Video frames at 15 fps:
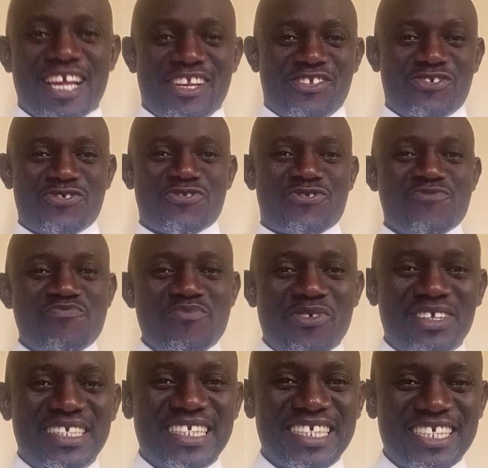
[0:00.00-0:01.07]
Hello, good
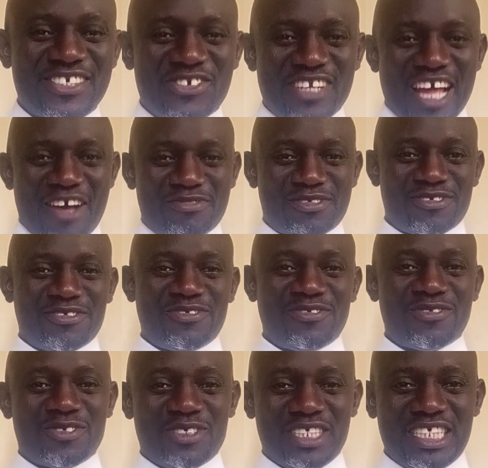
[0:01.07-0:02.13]
morning, good
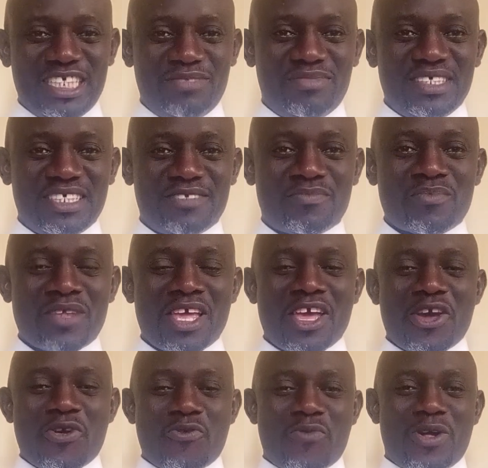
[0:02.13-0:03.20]
afternoon, good evening.
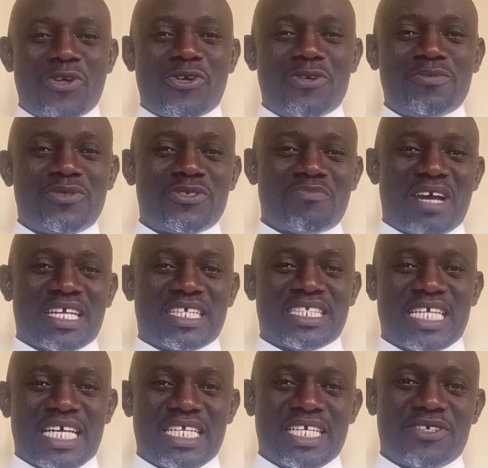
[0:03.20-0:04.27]
Welcome to my
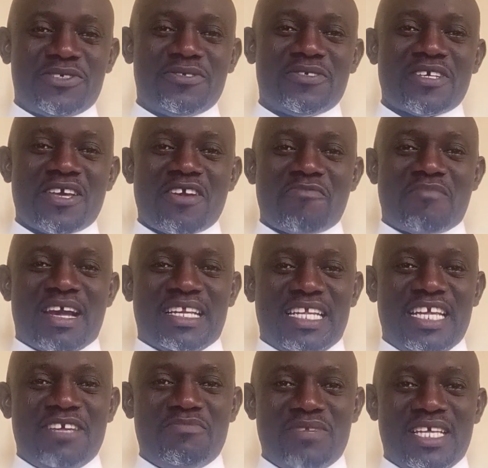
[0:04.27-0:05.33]
channel. My
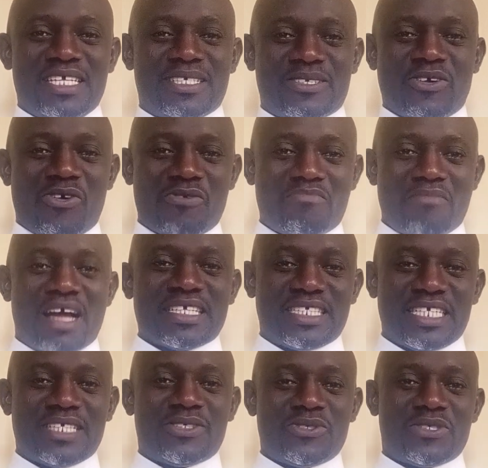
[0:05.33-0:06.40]
name is
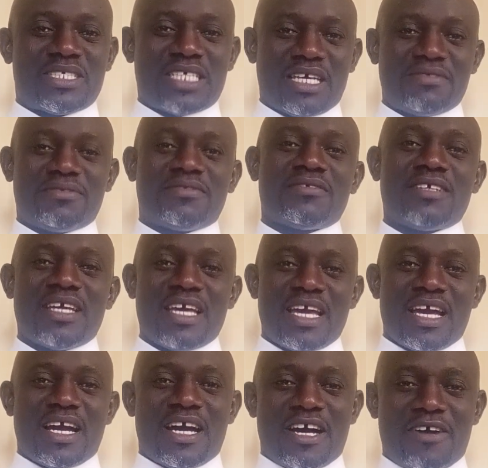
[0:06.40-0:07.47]
Ogbanje Joseph.
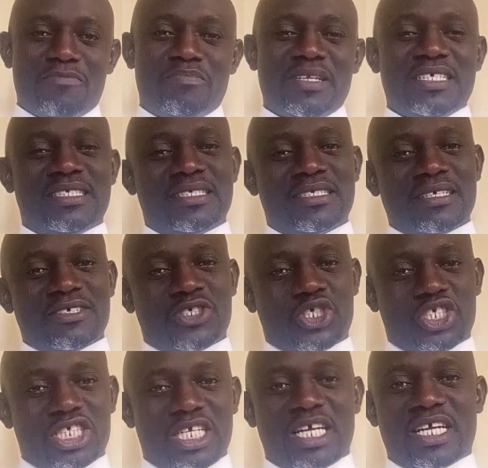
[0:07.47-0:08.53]
Please
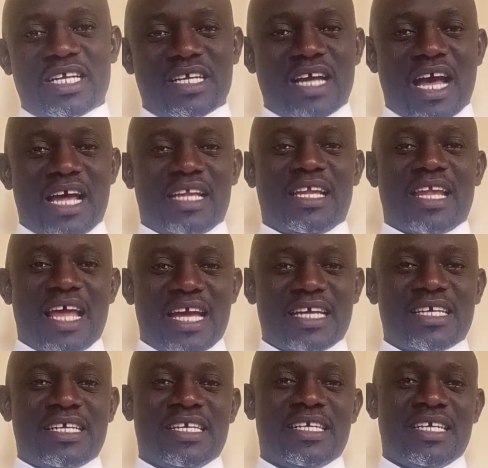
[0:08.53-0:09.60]
share and
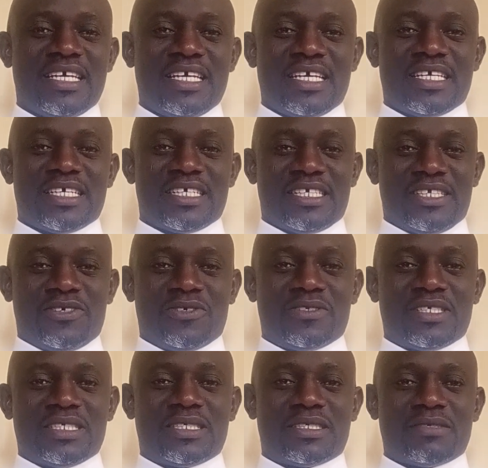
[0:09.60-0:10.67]
like,
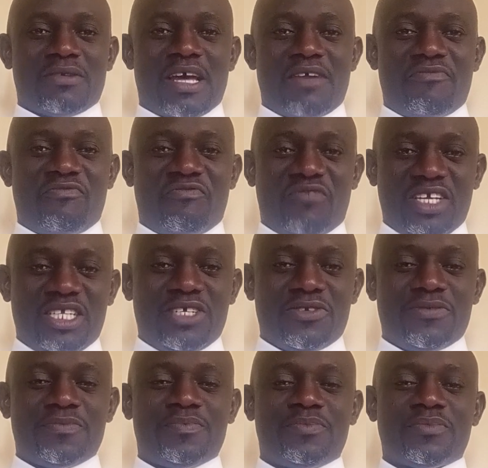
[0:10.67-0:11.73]
this
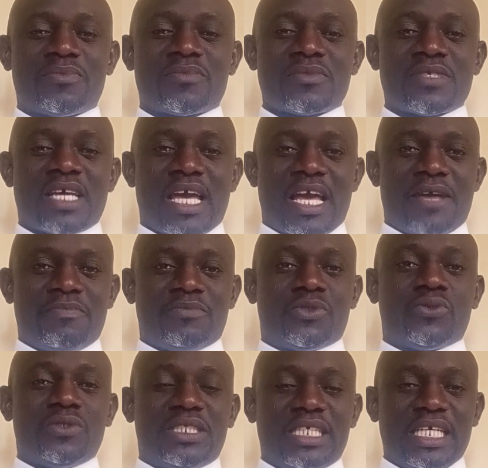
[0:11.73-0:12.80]
video.
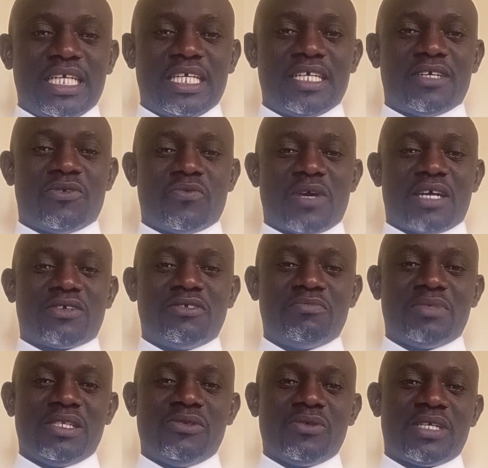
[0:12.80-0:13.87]
Today we are going to
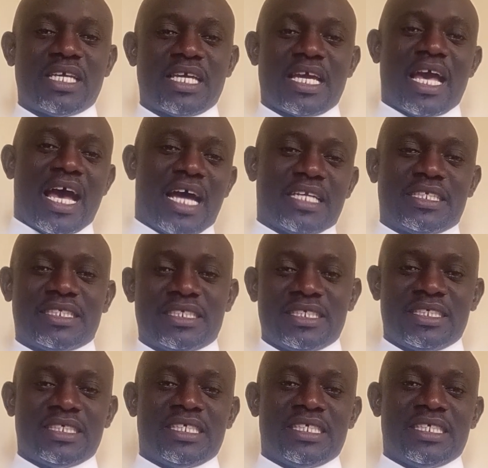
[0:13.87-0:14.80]
be looking at